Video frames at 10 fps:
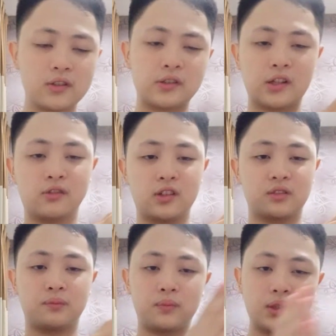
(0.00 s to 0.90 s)
to
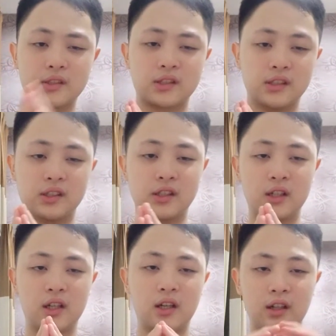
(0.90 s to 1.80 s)
N1 plus the
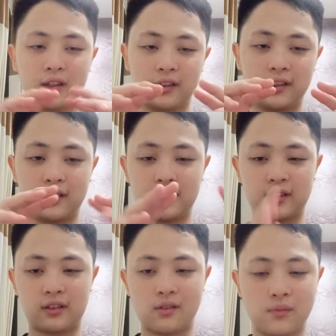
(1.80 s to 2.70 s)

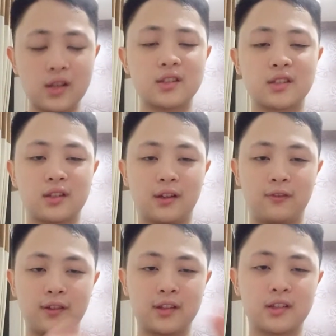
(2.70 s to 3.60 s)
maths, the
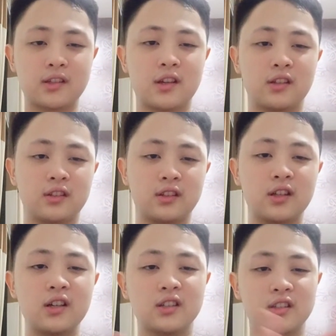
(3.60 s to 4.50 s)
physics, and the
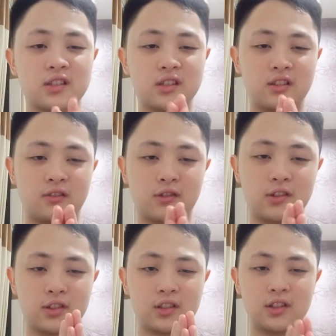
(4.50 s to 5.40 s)
science, of
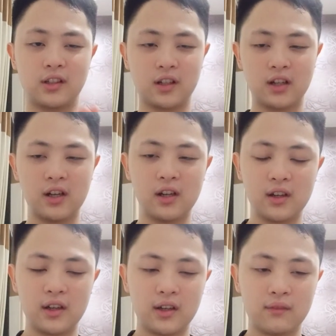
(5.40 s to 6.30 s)
course,
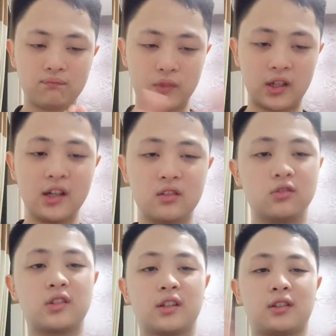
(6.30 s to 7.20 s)
the
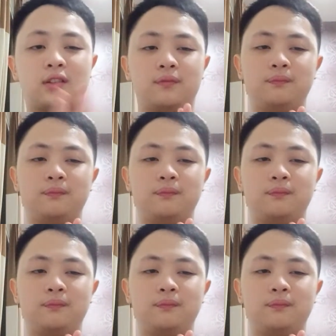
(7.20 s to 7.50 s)
edu test.